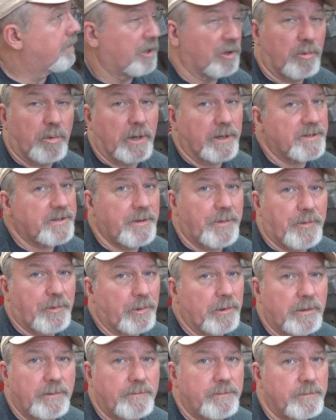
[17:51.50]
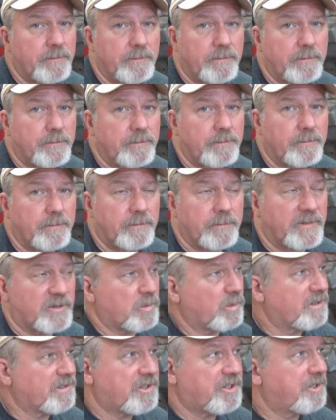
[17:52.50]
they're rusted through.
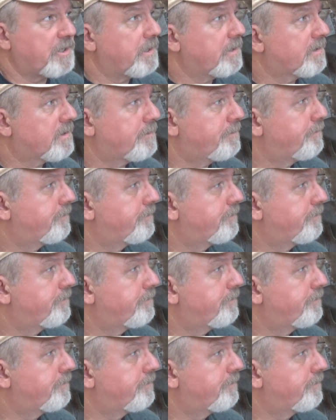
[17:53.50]
Swiss cheese.